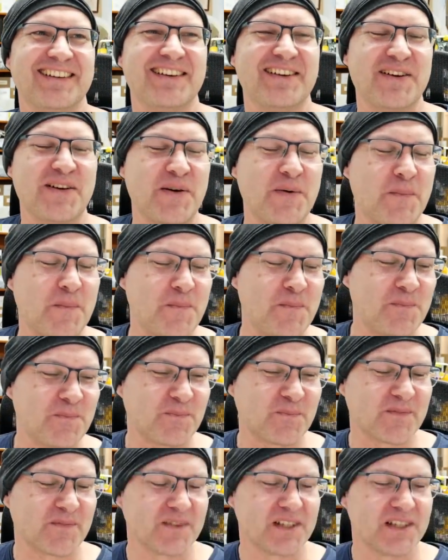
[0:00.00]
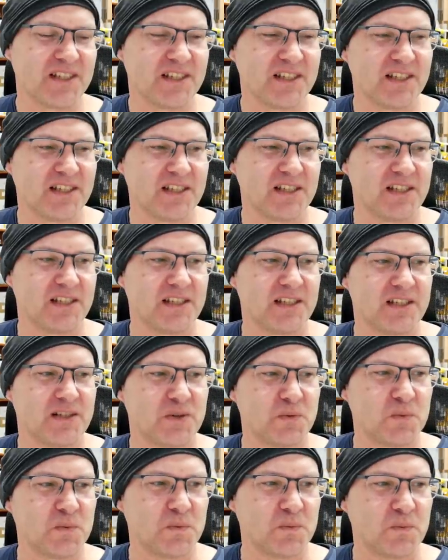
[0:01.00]
Um,
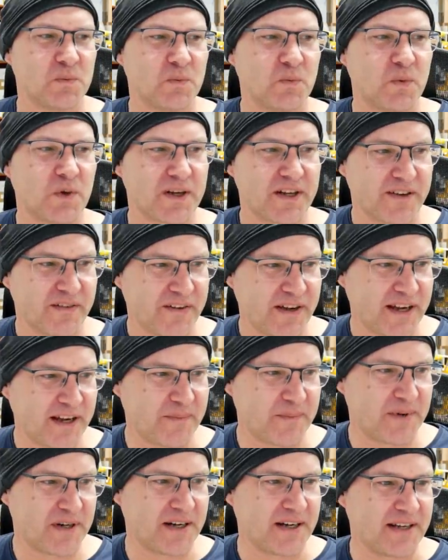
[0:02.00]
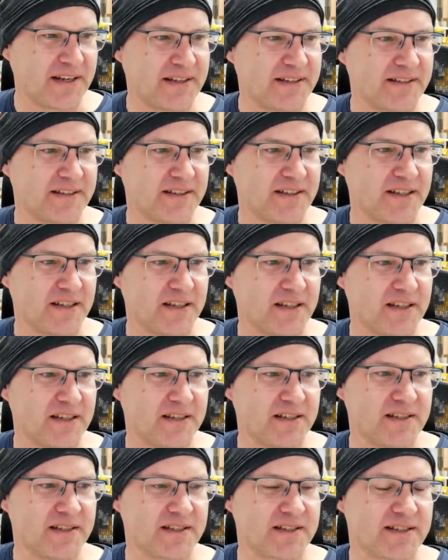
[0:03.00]
what I've had in mind
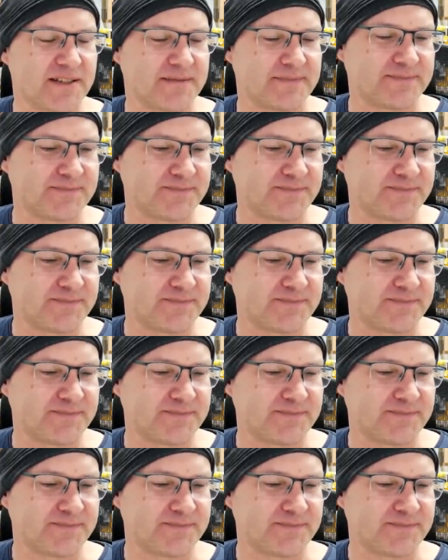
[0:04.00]
is